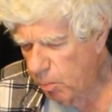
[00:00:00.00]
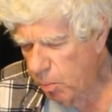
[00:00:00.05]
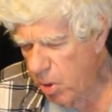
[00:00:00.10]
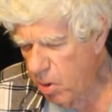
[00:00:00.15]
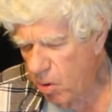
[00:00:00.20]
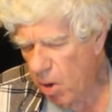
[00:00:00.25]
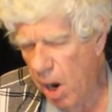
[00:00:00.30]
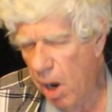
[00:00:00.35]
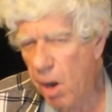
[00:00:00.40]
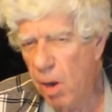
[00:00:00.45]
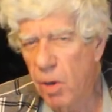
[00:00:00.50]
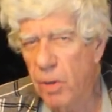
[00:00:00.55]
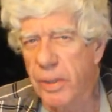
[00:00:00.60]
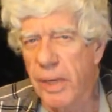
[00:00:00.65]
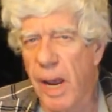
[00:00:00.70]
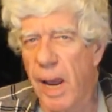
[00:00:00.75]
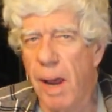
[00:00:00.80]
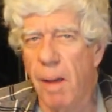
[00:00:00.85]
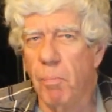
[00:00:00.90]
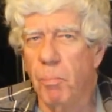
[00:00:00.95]
We were all the
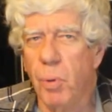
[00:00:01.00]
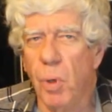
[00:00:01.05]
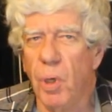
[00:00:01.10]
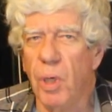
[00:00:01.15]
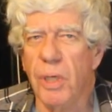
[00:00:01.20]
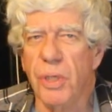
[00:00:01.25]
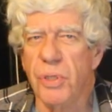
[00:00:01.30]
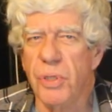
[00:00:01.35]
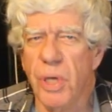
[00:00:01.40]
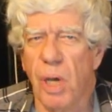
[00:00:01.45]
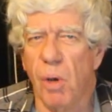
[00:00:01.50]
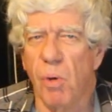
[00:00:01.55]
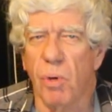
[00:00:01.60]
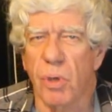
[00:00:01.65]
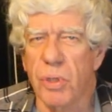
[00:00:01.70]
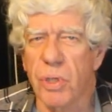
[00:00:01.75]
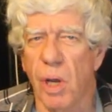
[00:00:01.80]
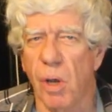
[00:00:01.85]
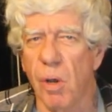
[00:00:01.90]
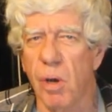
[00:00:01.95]
time pulling
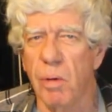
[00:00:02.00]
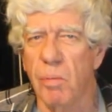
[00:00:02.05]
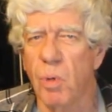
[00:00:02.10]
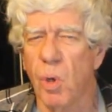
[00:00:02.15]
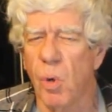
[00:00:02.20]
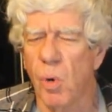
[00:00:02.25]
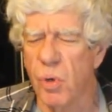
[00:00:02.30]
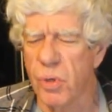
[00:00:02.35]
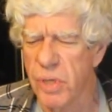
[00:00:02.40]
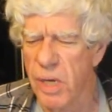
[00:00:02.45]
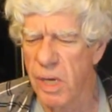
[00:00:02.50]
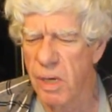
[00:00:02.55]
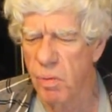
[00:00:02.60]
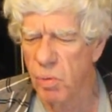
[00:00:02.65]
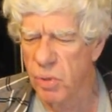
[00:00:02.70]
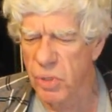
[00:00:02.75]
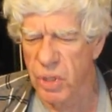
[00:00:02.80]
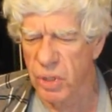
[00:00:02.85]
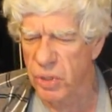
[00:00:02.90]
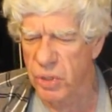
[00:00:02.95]
jokes on him. Of course, he
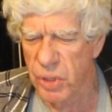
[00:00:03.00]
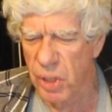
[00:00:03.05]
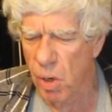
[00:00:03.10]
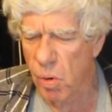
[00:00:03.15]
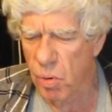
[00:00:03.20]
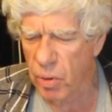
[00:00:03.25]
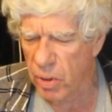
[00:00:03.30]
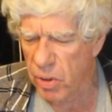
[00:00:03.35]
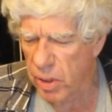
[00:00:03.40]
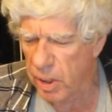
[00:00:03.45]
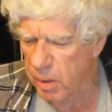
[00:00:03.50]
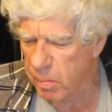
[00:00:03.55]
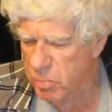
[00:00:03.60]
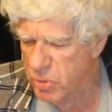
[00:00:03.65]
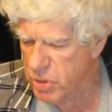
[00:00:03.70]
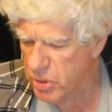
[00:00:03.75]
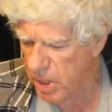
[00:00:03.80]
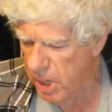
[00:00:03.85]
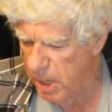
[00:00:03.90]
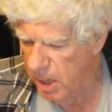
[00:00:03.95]
was a joker
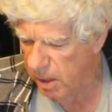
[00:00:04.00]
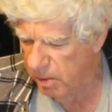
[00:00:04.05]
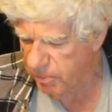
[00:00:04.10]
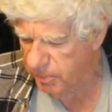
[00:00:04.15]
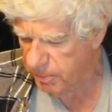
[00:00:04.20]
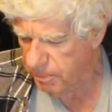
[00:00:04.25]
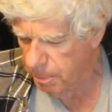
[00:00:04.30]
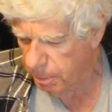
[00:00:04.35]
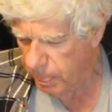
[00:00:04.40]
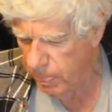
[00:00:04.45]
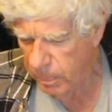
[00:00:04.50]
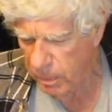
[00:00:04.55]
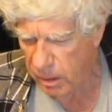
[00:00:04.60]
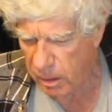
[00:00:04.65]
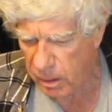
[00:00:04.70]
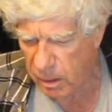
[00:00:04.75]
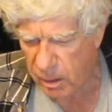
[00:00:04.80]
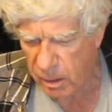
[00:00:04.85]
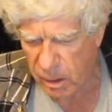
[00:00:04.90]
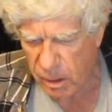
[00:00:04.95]
himself,
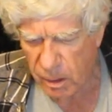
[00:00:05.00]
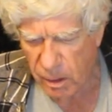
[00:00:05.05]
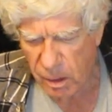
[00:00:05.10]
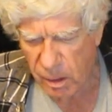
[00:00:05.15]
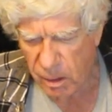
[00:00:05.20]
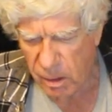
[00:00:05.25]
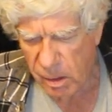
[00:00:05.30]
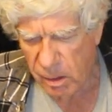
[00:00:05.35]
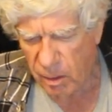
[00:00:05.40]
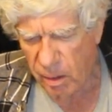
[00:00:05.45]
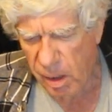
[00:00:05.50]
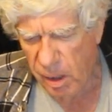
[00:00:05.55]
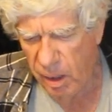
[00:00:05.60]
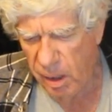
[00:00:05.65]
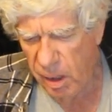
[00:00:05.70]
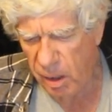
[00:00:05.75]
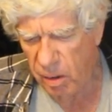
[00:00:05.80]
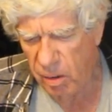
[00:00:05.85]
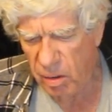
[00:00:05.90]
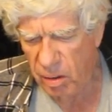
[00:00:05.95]

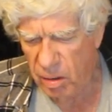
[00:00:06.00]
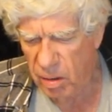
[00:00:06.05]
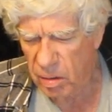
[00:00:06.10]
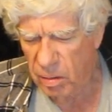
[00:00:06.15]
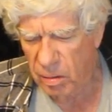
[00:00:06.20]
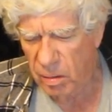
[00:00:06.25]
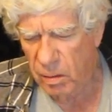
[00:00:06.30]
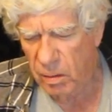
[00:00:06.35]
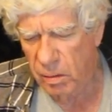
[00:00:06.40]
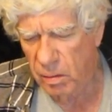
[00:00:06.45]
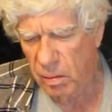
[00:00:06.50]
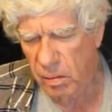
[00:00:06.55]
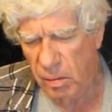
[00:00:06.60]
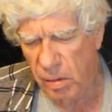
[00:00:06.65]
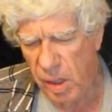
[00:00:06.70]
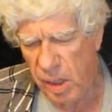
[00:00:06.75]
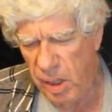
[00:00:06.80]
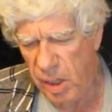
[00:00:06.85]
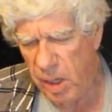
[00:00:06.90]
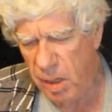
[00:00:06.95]
and
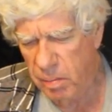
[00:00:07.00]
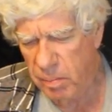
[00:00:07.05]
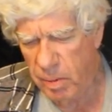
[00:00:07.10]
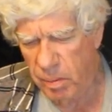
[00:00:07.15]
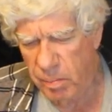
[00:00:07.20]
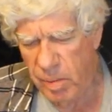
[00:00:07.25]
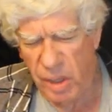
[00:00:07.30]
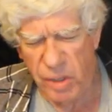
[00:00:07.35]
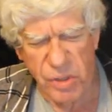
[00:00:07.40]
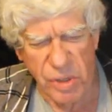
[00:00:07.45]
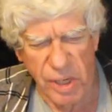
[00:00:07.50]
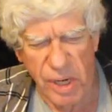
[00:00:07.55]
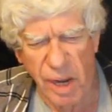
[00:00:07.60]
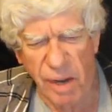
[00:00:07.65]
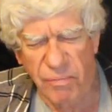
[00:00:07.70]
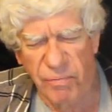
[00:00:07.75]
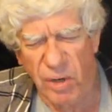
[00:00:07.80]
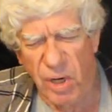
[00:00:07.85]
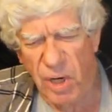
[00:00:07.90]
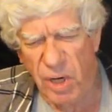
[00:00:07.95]
him and
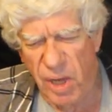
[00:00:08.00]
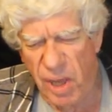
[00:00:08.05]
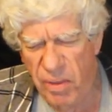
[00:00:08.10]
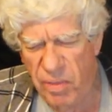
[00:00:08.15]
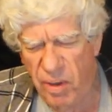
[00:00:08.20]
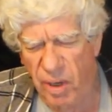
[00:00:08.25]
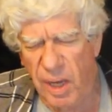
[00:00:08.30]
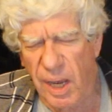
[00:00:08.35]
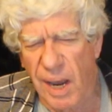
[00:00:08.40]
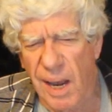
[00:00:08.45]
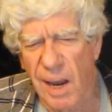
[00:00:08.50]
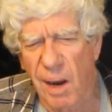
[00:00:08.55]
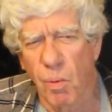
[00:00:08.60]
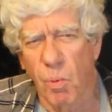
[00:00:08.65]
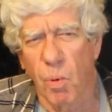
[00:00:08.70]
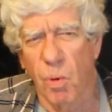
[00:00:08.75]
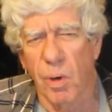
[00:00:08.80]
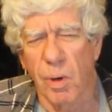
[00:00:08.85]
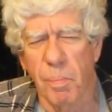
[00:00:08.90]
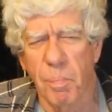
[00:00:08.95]
myself and another guy
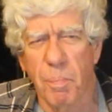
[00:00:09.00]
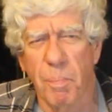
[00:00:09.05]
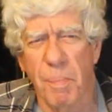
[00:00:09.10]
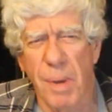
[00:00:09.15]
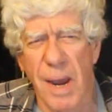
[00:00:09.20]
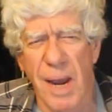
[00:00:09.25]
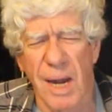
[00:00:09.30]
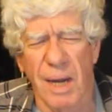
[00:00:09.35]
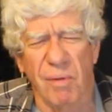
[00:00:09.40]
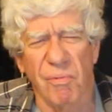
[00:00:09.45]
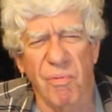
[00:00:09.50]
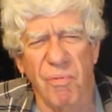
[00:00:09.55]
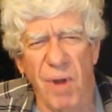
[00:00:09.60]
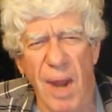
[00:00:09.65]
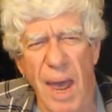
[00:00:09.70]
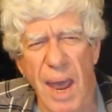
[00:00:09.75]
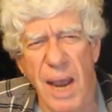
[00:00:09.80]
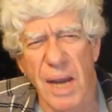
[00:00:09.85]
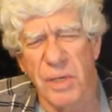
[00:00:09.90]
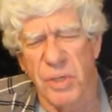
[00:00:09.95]
were painting
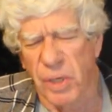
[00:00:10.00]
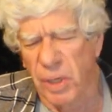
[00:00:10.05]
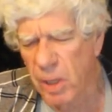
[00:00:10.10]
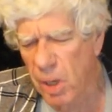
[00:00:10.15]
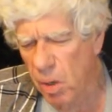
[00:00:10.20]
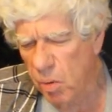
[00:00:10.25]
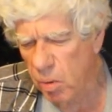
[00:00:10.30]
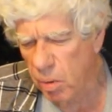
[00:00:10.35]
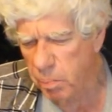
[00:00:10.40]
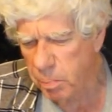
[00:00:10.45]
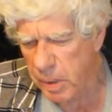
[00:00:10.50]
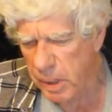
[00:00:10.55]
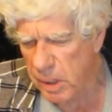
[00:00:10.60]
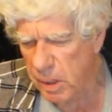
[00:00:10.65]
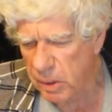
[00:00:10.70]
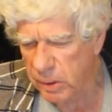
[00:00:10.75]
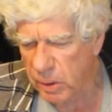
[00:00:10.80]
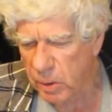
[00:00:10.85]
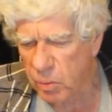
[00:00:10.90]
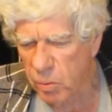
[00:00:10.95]
flashing on a
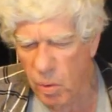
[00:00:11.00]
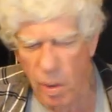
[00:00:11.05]
building.